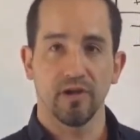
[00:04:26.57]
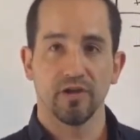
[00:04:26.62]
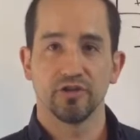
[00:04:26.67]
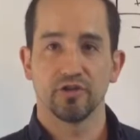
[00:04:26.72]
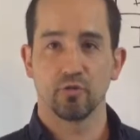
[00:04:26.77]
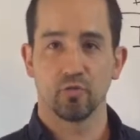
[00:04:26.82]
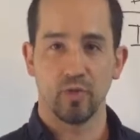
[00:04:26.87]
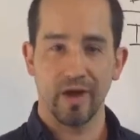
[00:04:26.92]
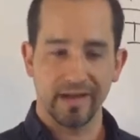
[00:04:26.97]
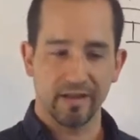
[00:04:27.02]

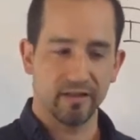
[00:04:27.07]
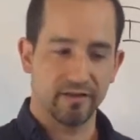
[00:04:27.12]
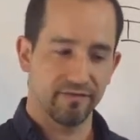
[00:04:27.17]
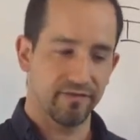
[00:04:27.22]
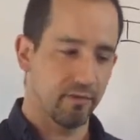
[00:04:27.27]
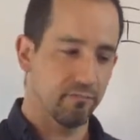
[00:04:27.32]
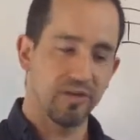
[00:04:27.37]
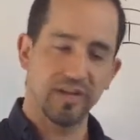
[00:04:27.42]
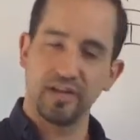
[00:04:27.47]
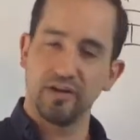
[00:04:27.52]
directly
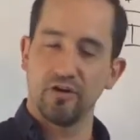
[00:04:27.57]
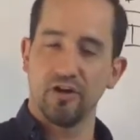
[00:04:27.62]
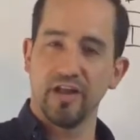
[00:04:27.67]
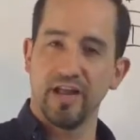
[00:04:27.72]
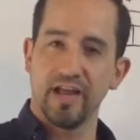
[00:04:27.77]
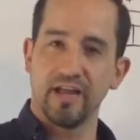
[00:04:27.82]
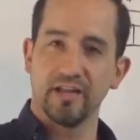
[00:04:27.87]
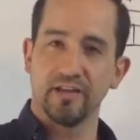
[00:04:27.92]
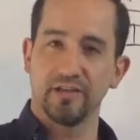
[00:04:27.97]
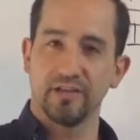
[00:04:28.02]
from the
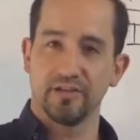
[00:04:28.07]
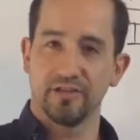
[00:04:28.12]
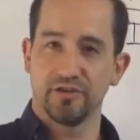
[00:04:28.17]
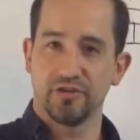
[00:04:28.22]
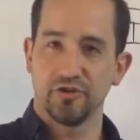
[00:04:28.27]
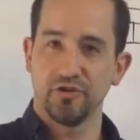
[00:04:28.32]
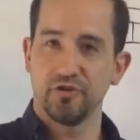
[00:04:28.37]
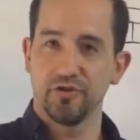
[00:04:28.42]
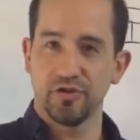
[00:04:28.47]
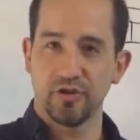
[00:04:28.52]
internet
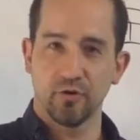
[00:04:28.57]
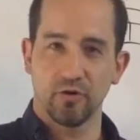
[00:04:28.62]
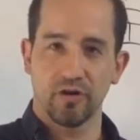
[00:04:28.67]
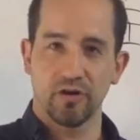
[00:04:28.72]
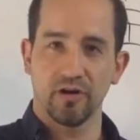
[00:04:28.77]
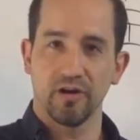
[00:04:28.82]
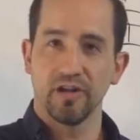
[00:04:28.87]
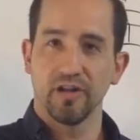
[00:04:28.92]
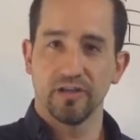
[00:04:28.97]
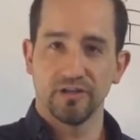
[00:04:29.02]
to
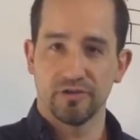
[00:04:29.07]
your